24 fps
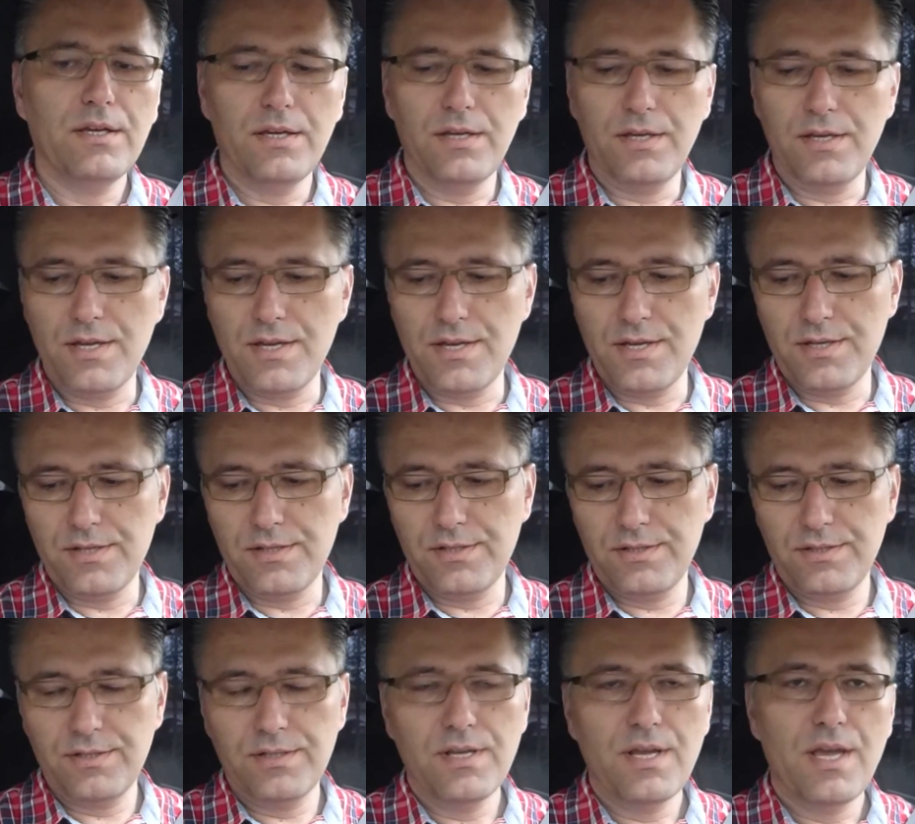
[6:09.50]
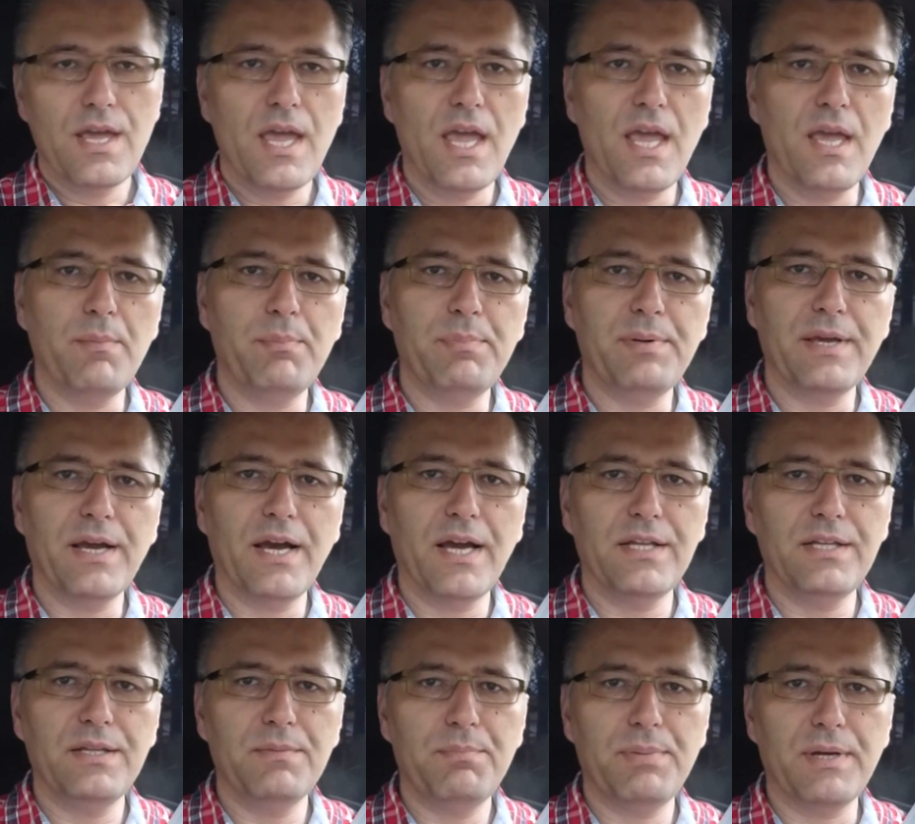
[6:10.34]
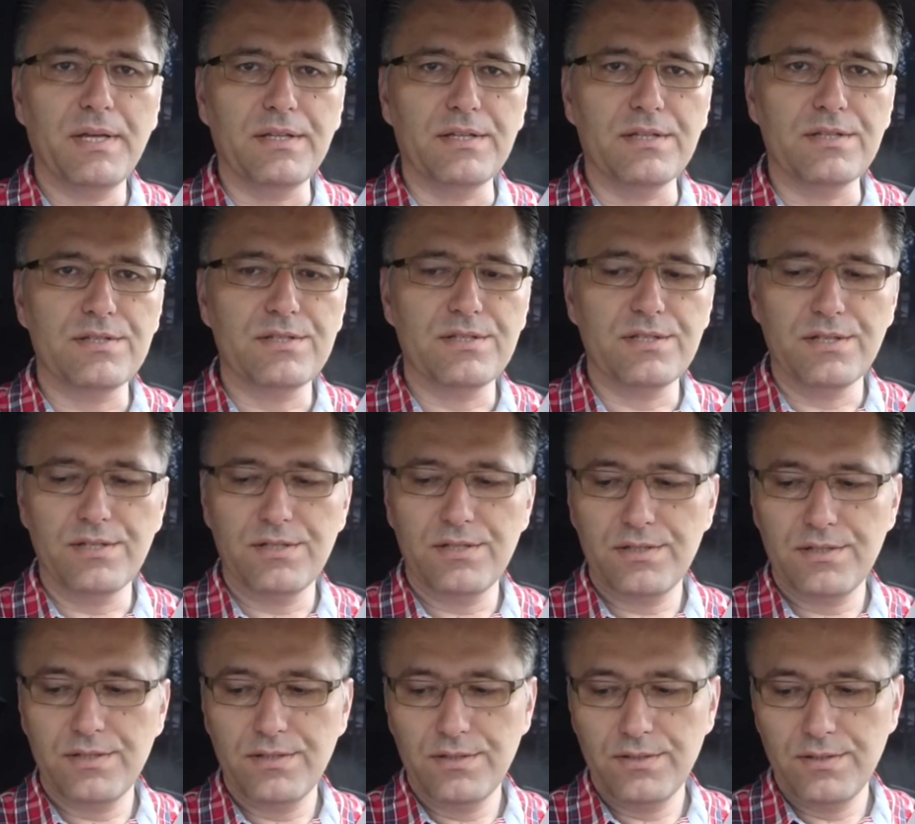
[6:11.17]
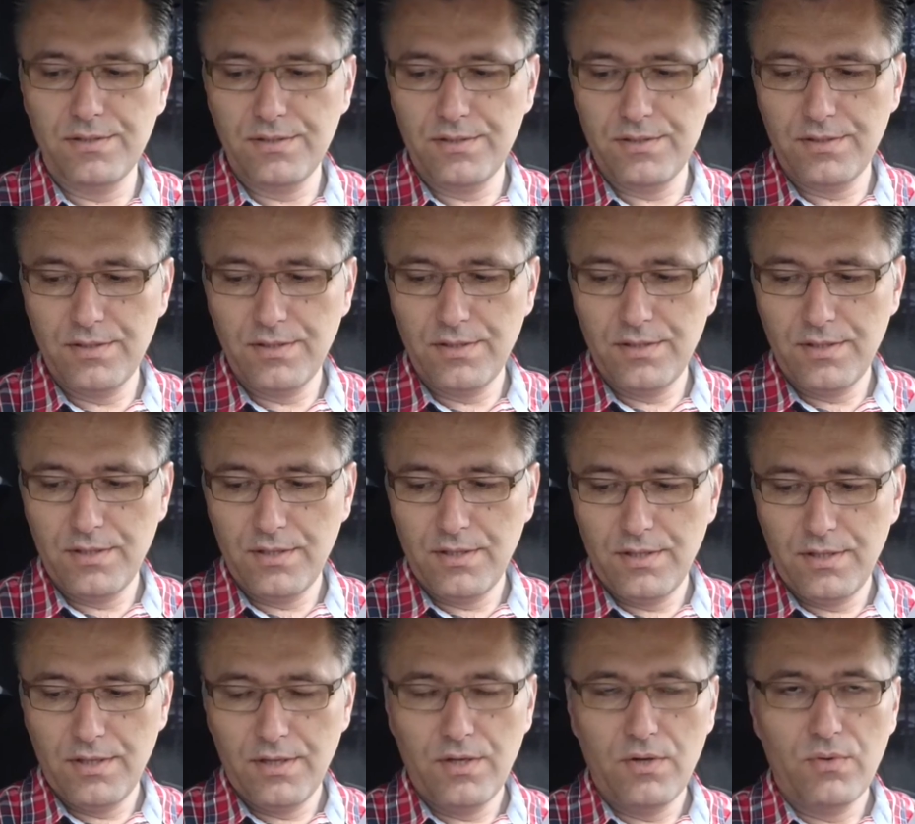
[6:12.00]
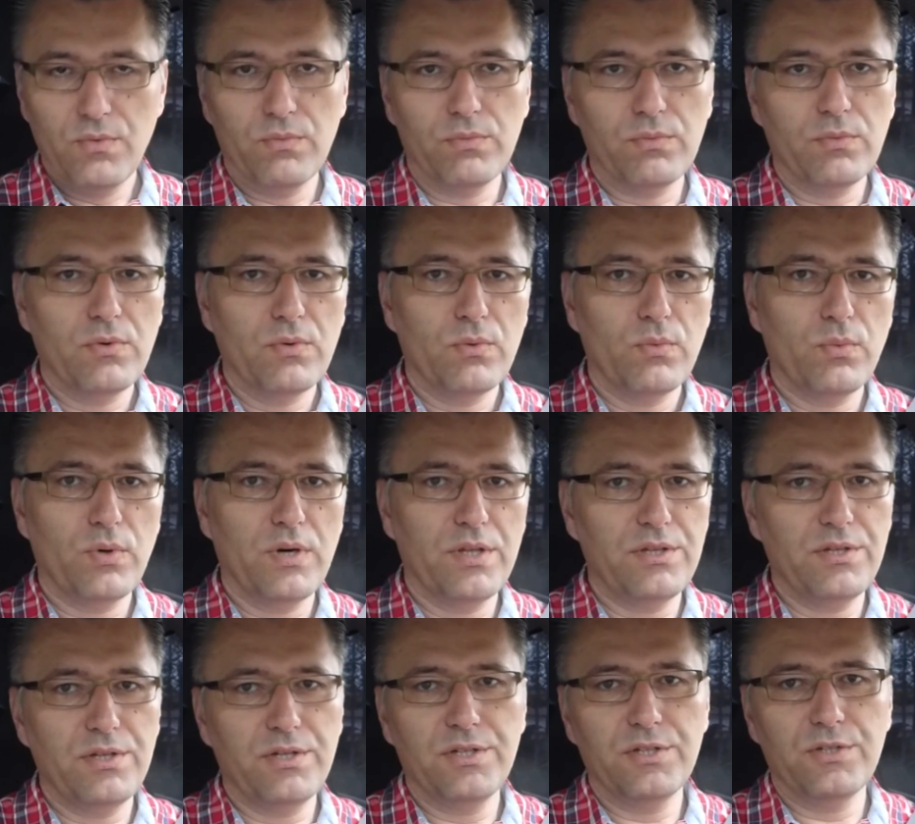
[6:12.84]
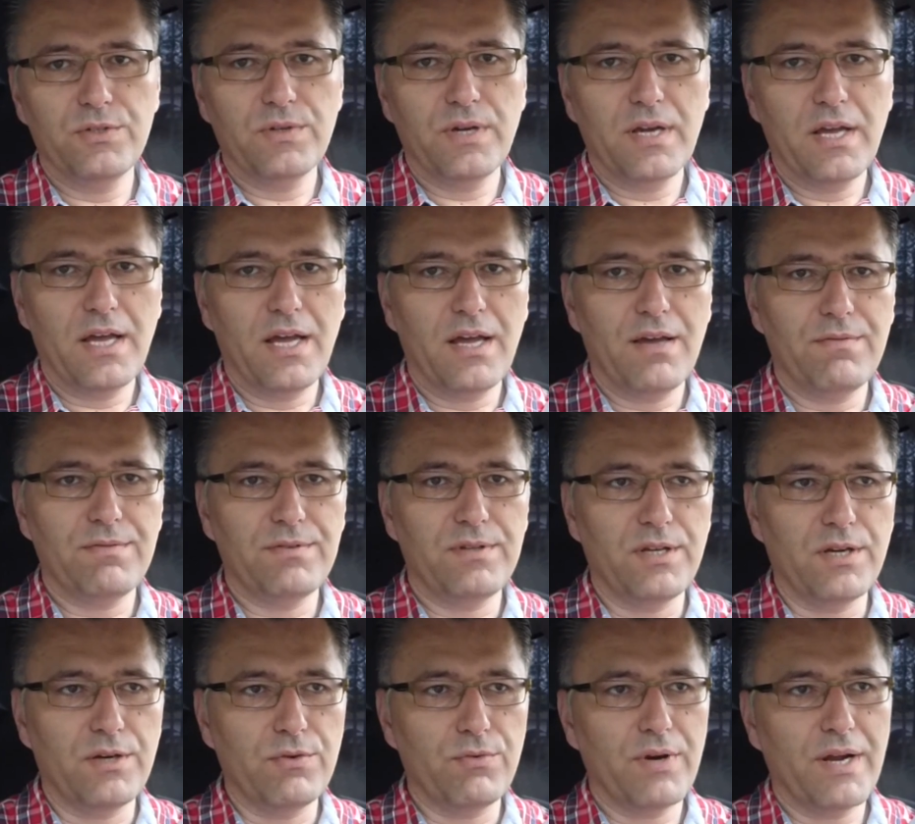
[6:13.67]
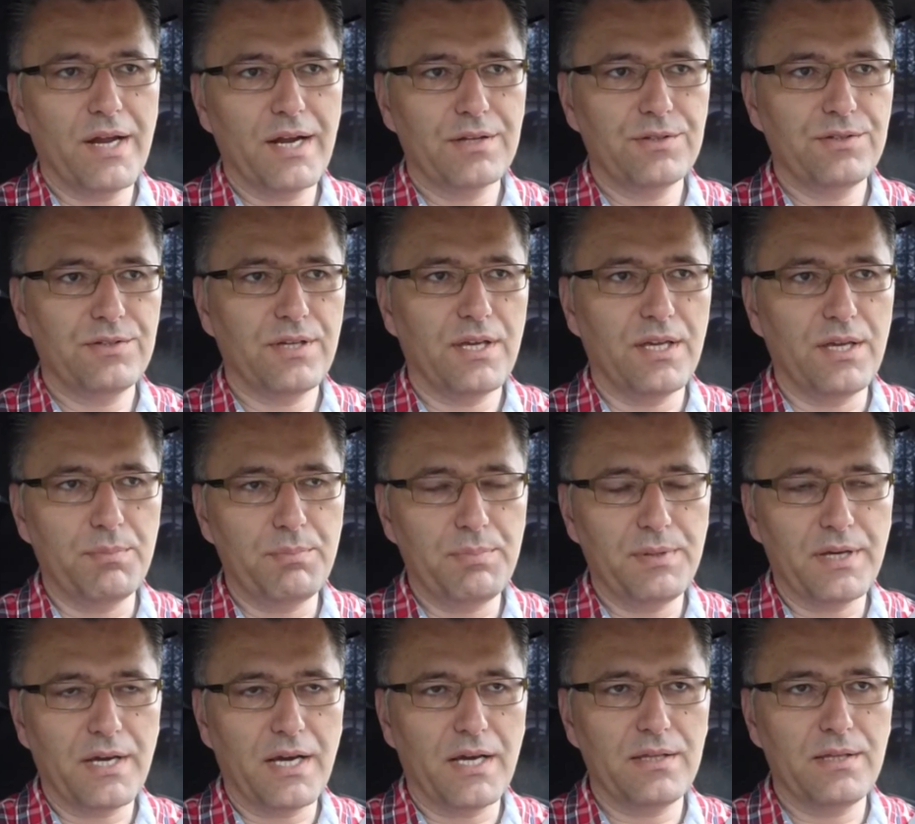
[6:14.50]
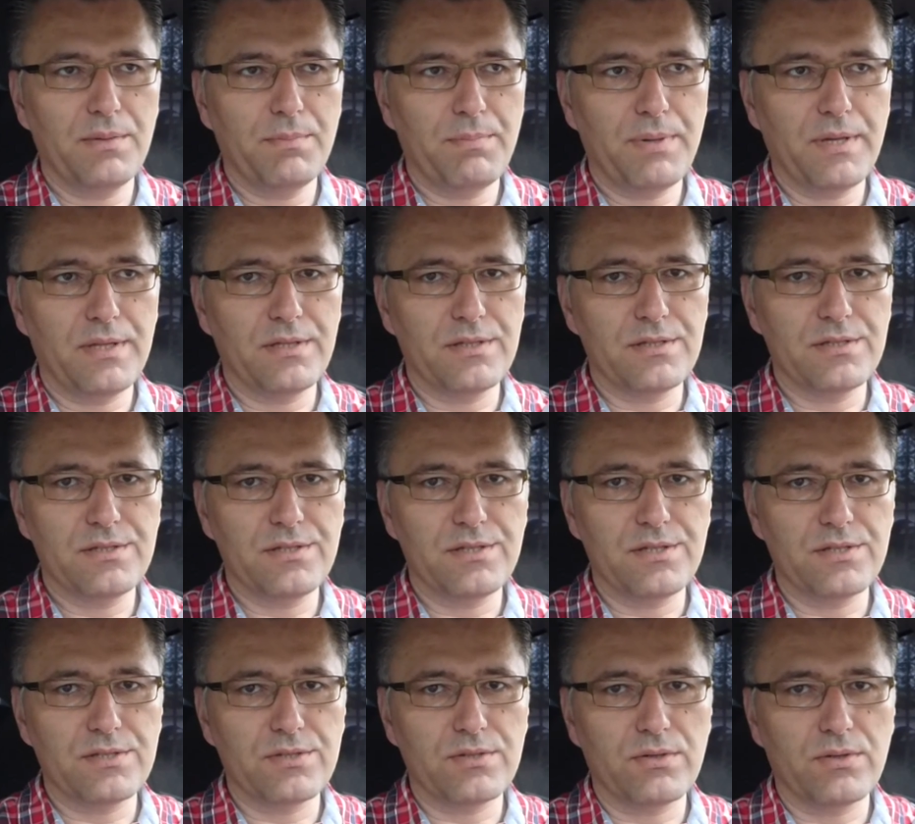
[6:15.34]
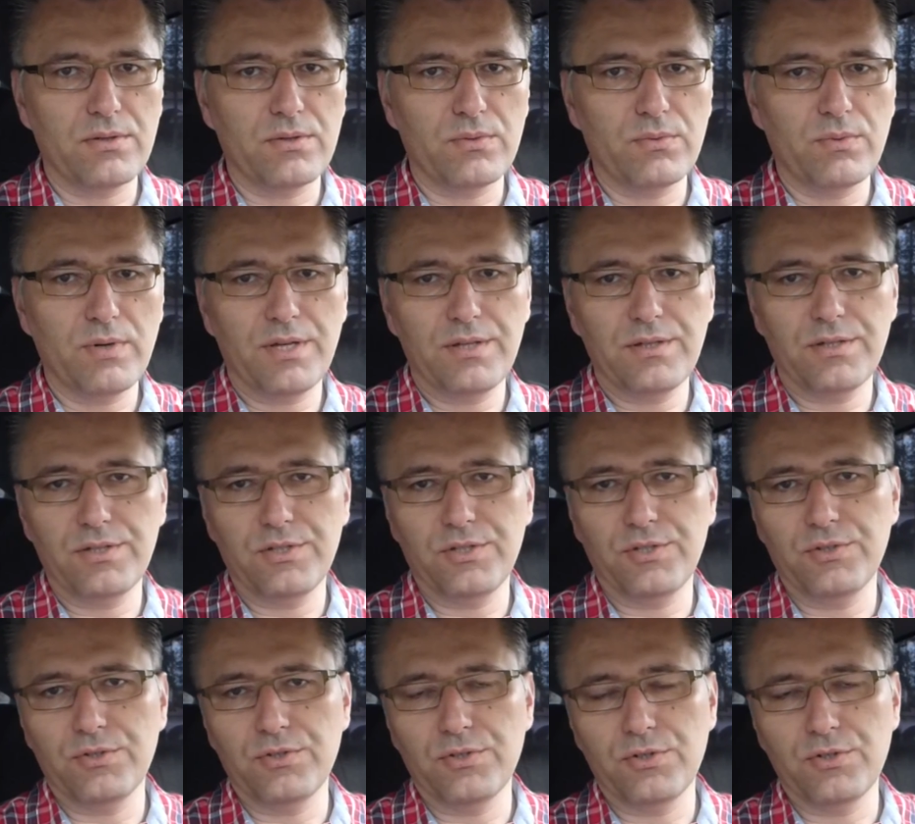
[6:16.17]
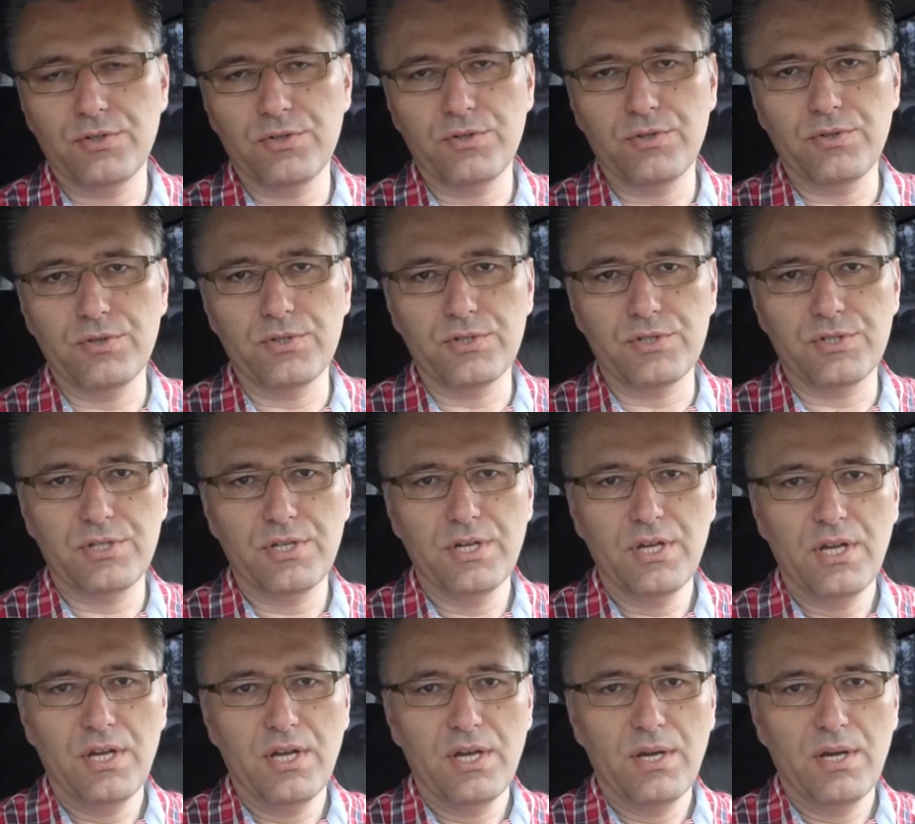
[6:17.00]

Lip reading: is API dependencies. Whether you have direct API dependencies or whether you use